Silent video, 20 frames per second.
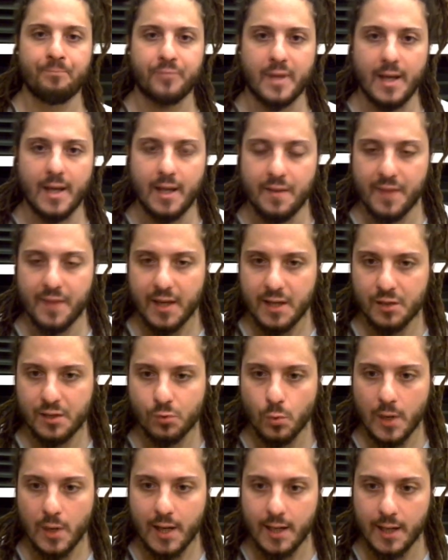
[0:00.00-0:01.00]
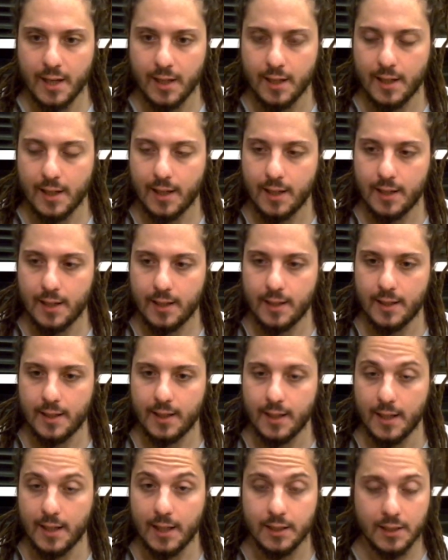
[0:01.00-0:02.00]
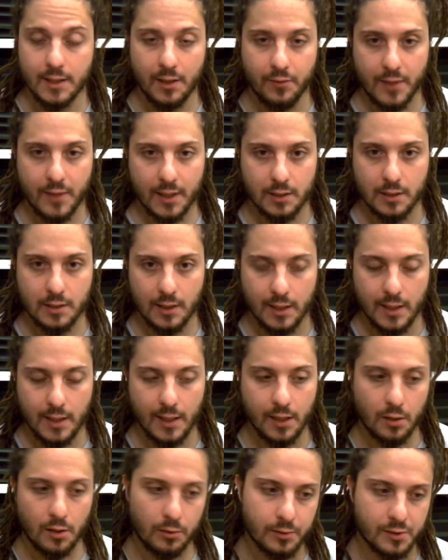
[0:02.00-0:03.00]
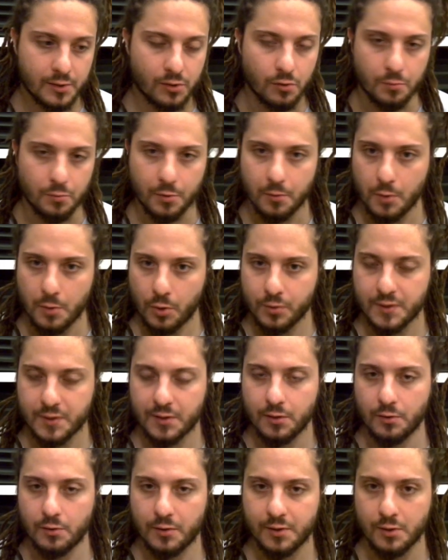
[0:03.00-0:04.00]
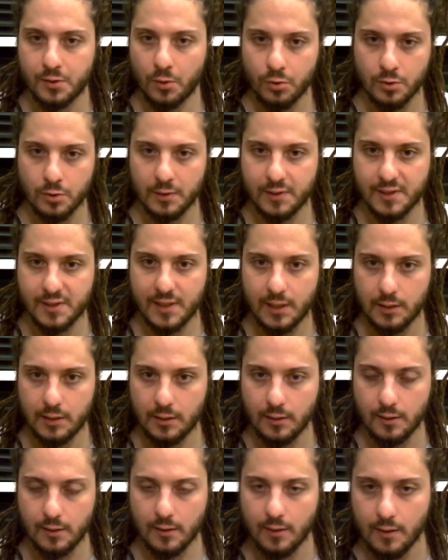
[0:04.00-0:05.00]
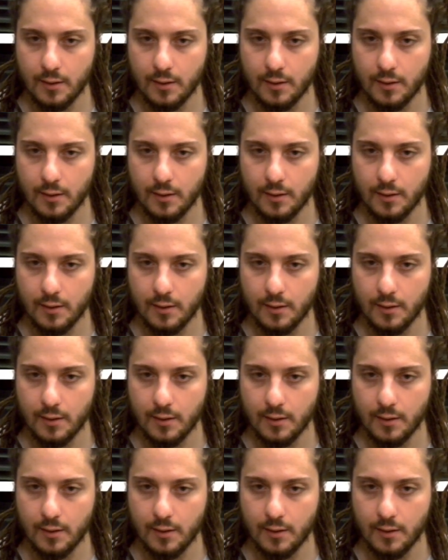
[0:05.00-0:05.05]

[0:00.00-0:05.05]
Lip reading: And that is why, indirectly, it also promotes your social standing.